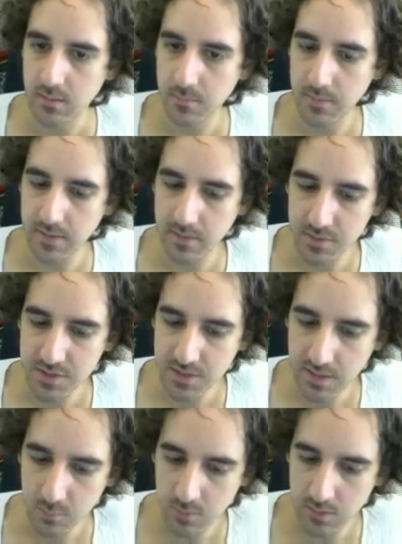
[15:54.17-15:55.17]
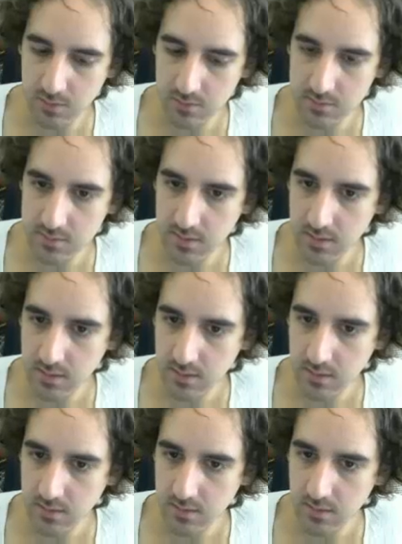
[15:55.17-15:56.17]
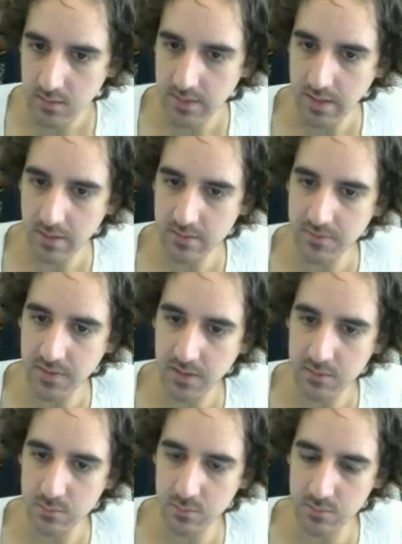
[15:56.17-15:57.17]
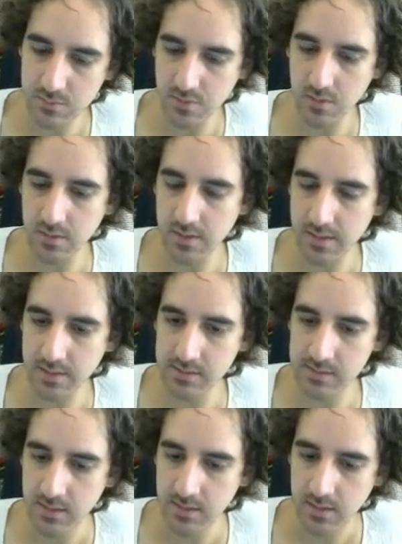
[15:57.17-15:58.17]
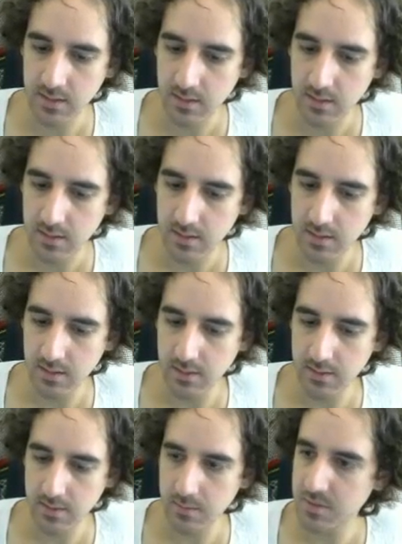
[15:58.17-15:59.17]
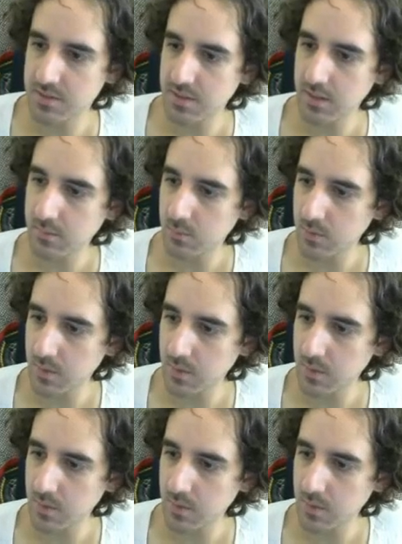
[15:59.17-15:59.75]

But let me check what it looks like. Yeah, because I think it's too strong here. Let me check what